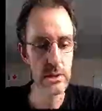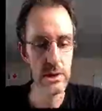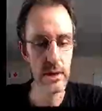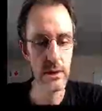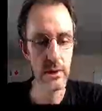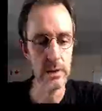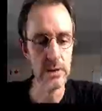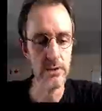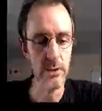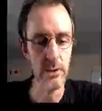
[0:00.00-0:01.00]
and the other one is
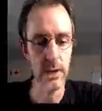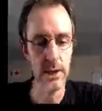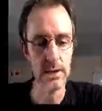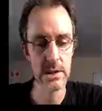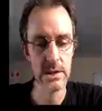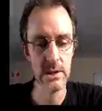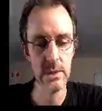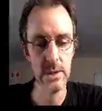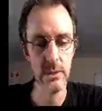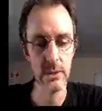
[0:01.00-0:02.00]
for an
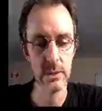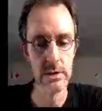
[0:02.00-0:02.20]
HTTP port.